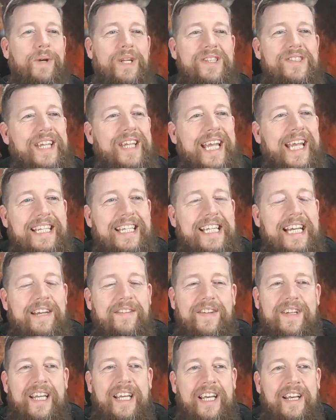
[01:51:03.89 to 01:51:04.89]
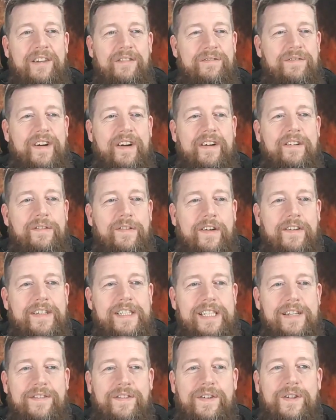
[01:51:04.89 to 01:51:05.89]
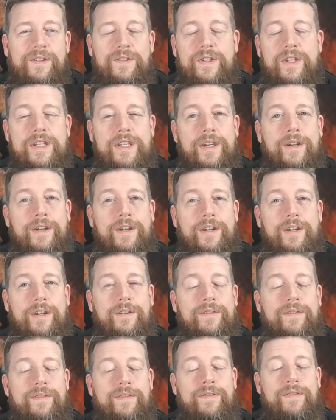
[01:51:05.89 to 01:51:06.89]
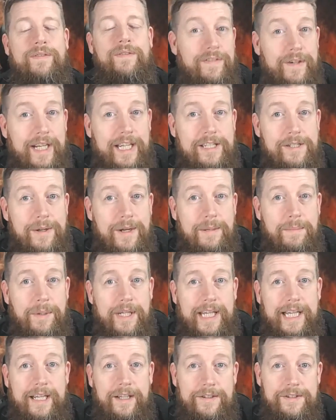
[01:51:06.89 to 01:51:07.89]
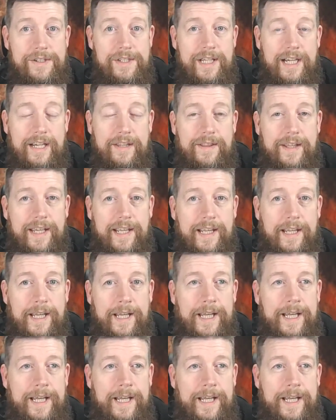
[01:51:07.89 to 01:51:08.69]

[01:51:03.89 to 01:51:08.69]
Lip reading: Once again, David, very, very difficult to do very differently to anybody else, I think.